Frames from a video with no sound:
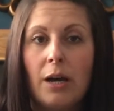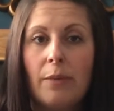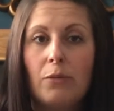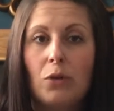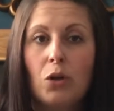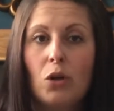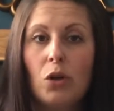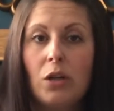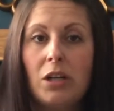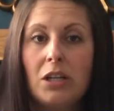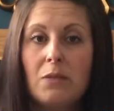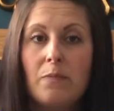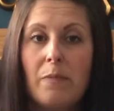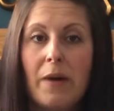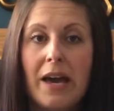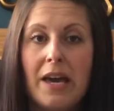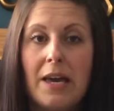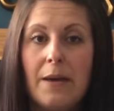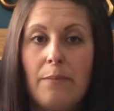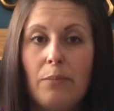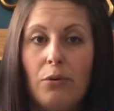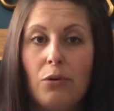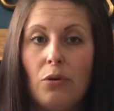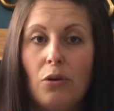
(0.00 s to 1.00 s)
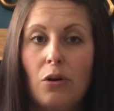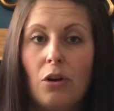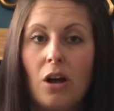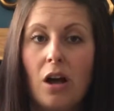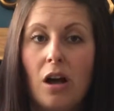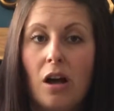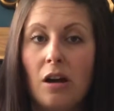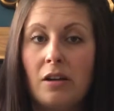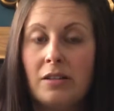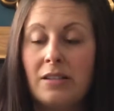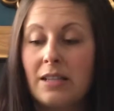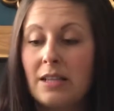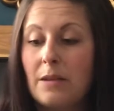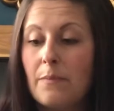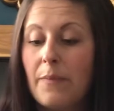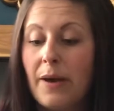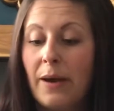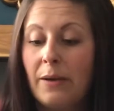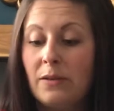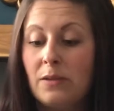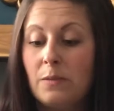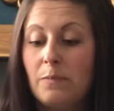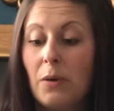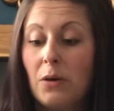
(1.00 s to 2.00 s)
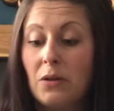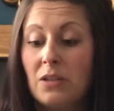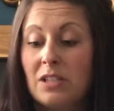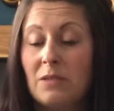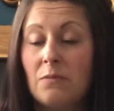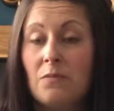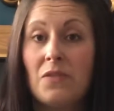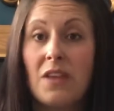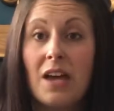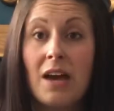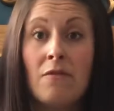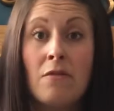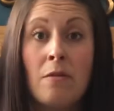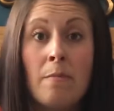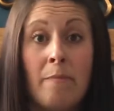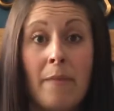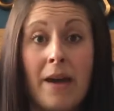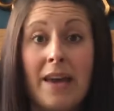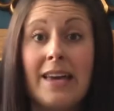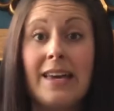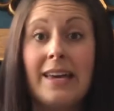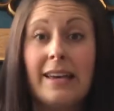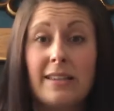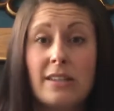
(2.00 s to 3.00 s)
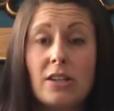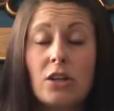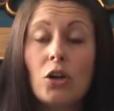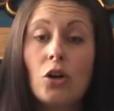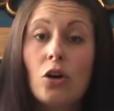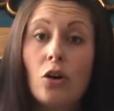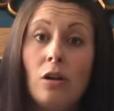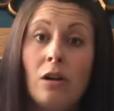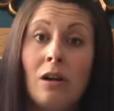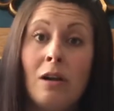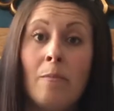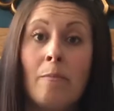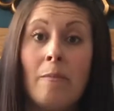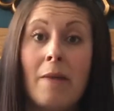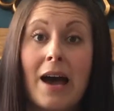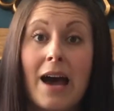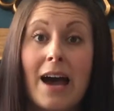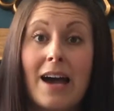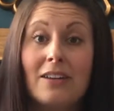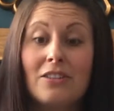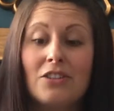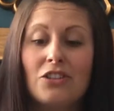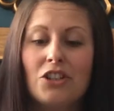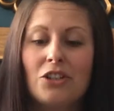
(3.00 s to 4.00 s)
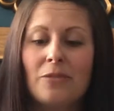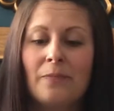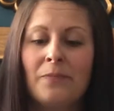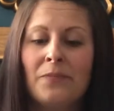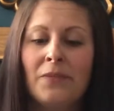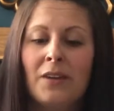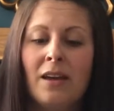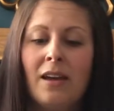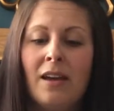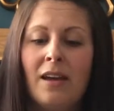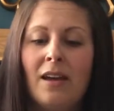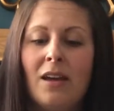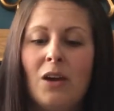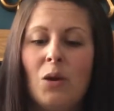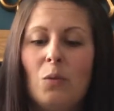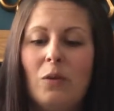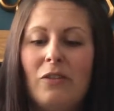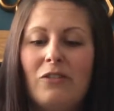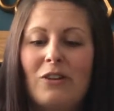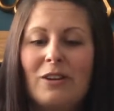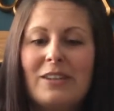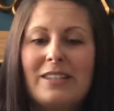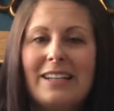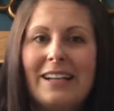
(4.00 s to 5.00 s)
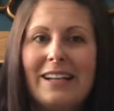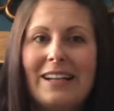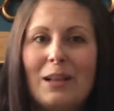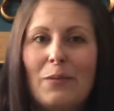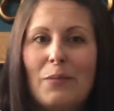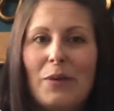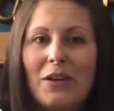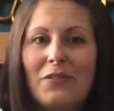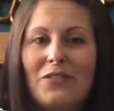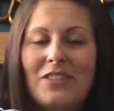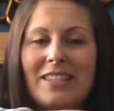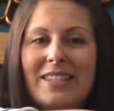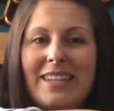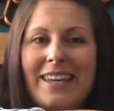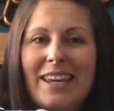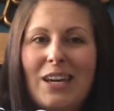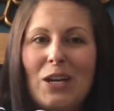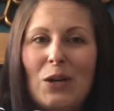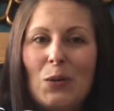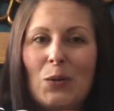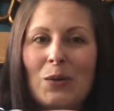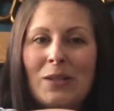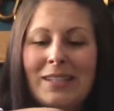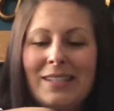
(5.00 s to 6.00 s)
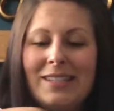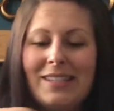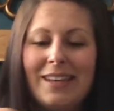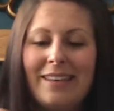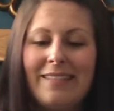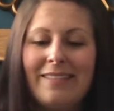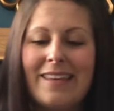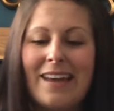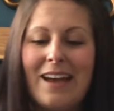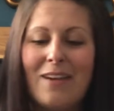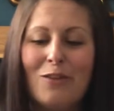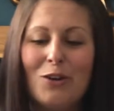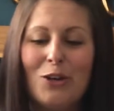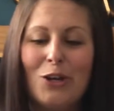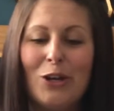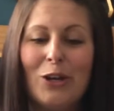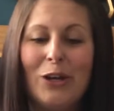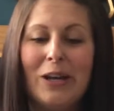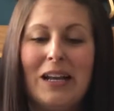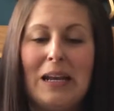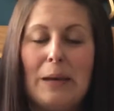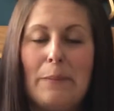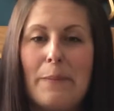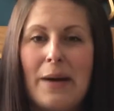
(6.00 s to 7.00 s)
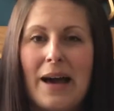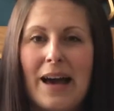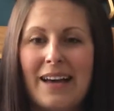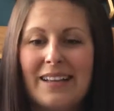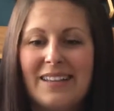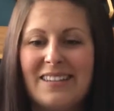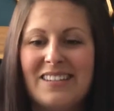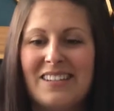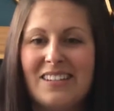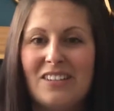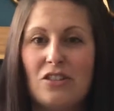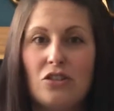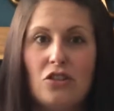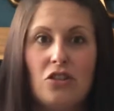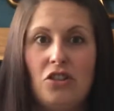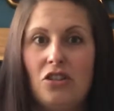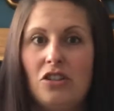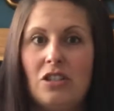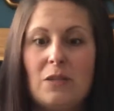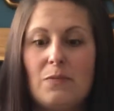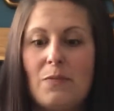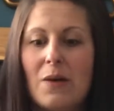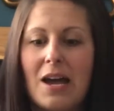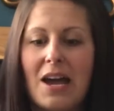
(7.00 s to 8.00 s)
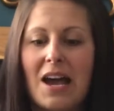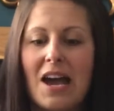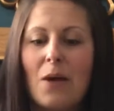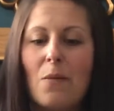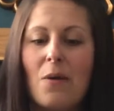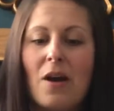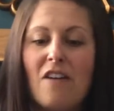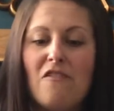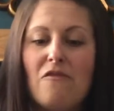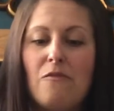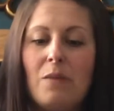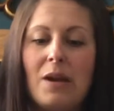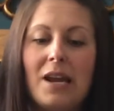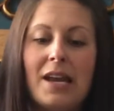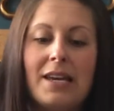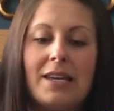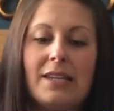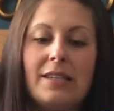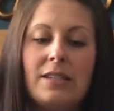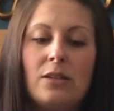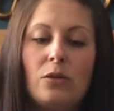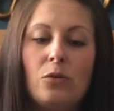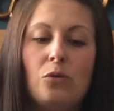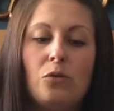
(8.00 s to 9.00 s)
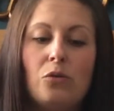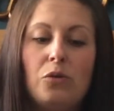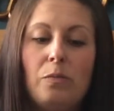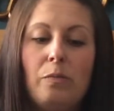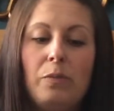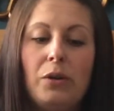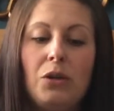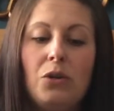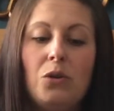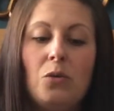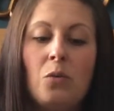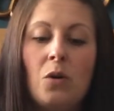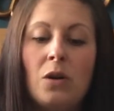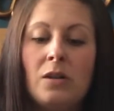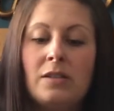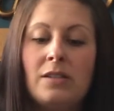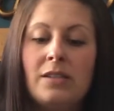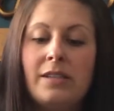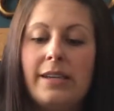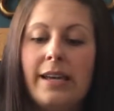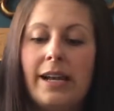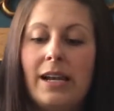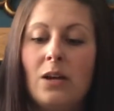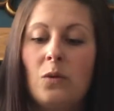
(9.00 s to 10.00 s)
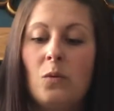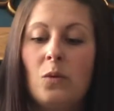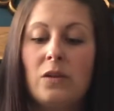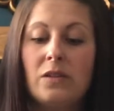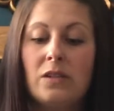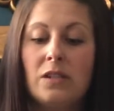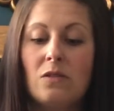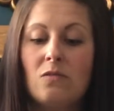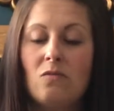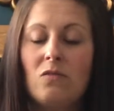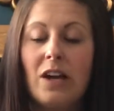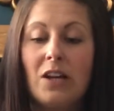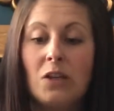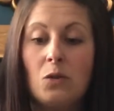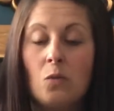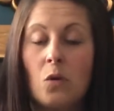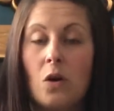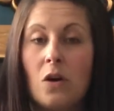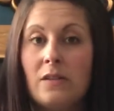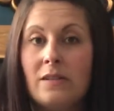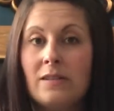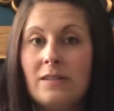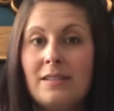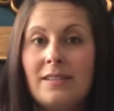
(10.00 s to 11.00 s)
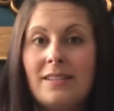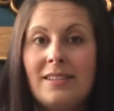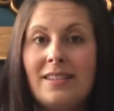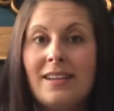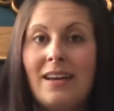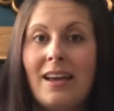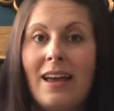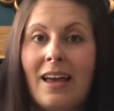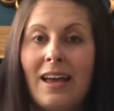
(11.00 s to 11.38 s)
coloured paper or card in the bottom there and make it a colour match. We've got a little bit of sequencing there, an early pattern, just by how I've placed all the blue ones, yellow ones and red ones